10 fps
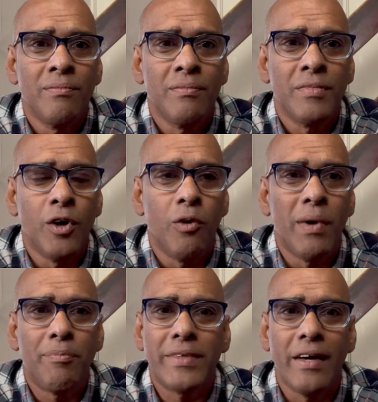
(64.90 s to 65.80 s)
You know,
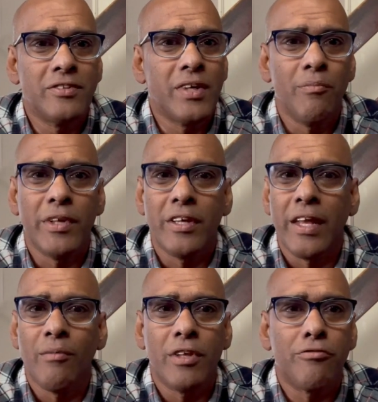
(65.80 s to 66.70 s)
baptize them in the
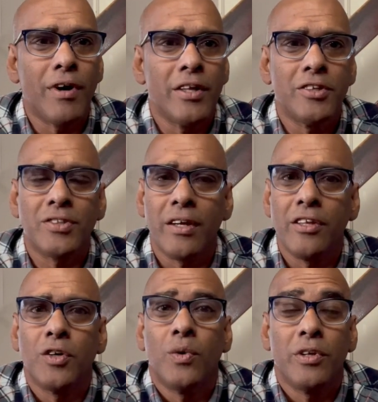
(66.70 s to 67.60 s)
name of the Father, Son, and
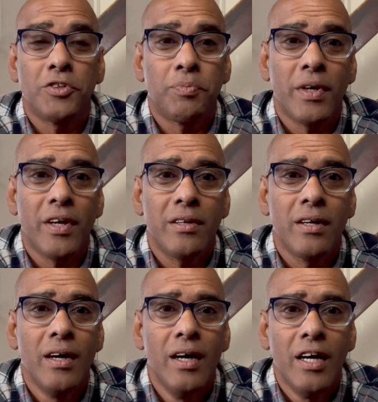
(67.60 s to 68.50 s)
the Holy Spirit.
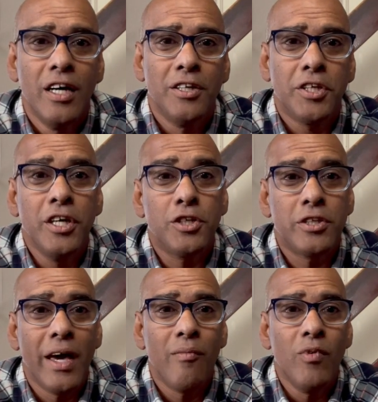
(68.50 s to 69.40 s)
Teach
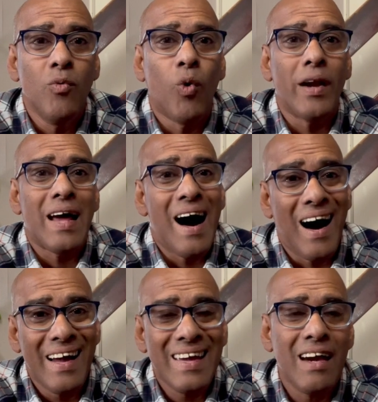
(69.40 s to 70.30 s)
them what
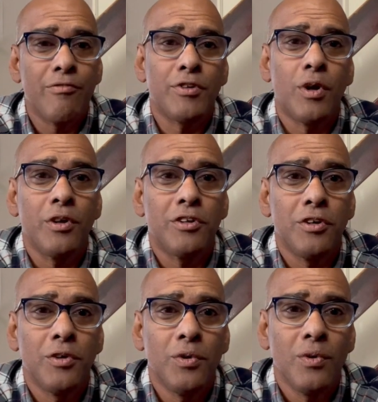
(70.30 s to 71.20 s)
I have taught
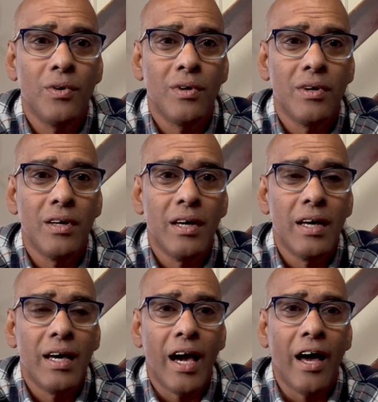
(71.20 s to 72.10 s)
you.
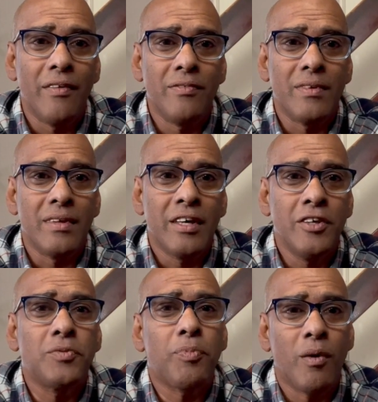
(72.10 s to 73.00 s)
And
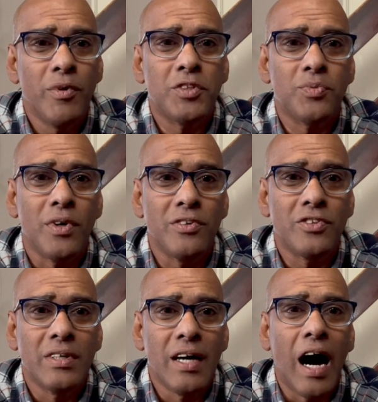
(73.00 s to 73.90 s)
his promise was,
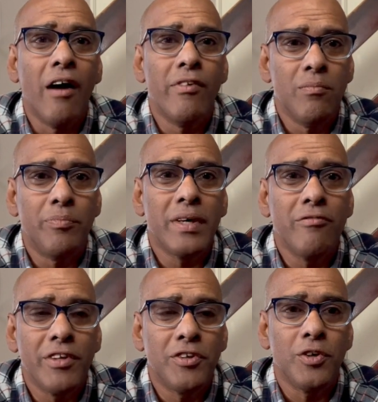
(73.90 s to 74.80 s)
I will be
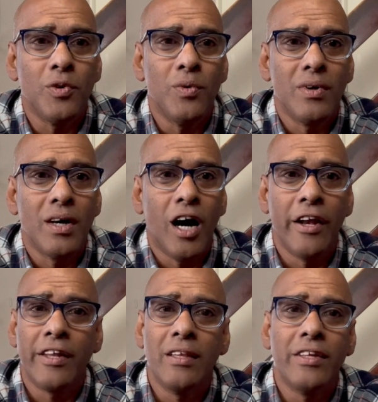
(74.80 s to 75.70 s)
with you
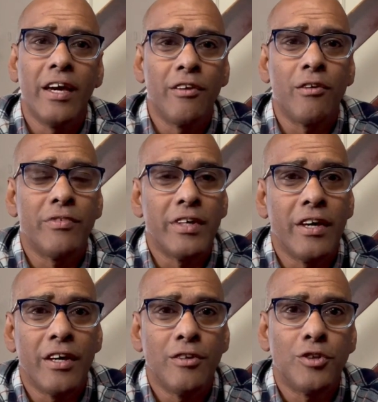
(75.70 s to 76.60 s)
until the end of the
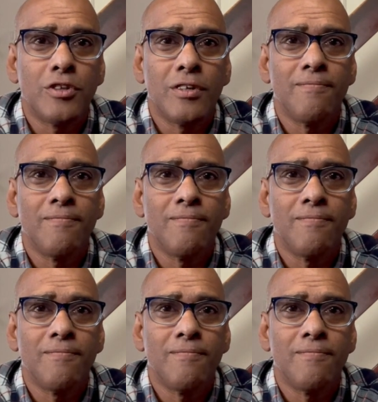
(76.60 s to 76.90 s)
age.